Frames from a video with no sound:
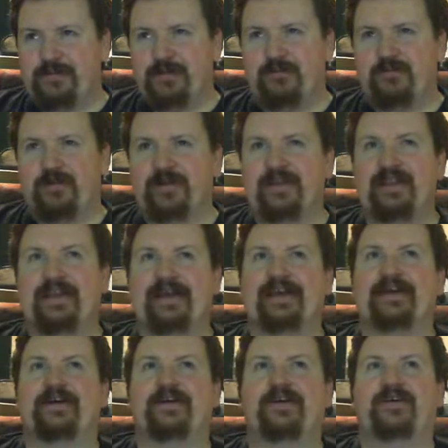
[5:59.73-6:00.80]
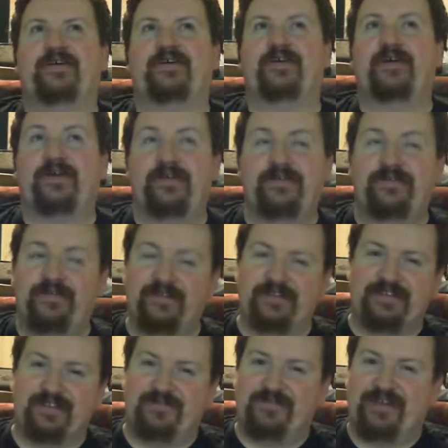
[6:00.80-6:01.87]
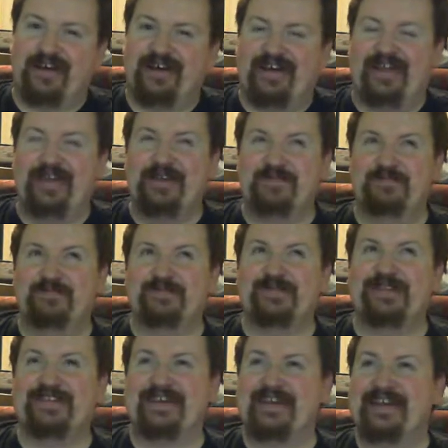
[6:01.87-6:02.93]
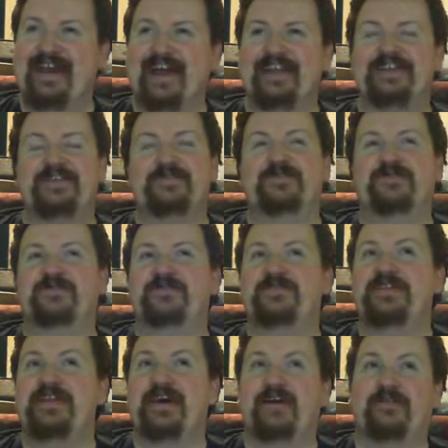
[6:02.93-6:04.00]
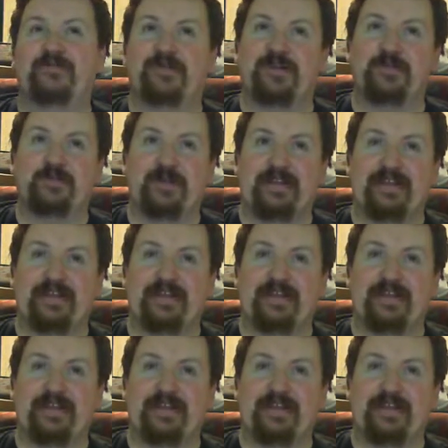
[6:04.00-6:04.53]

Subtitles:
be run like hundreds of times, and you do not want to be